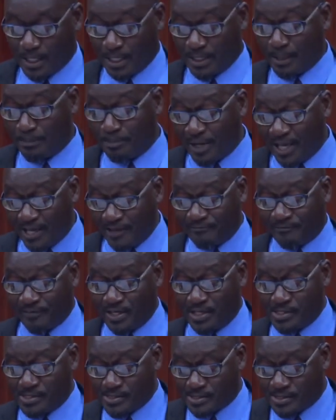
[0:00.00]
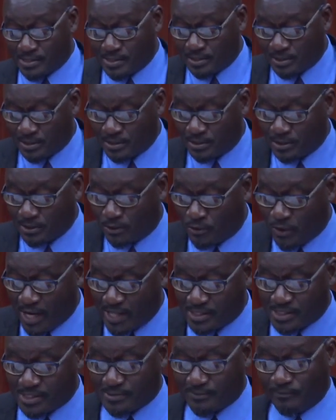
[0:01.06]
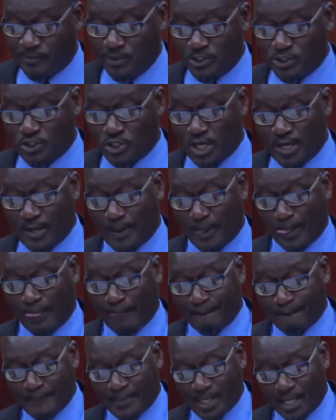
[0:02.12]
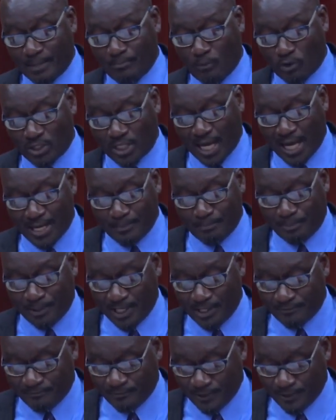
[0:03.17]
And the playing fields, the Grace, Vigier, and Montcaine playing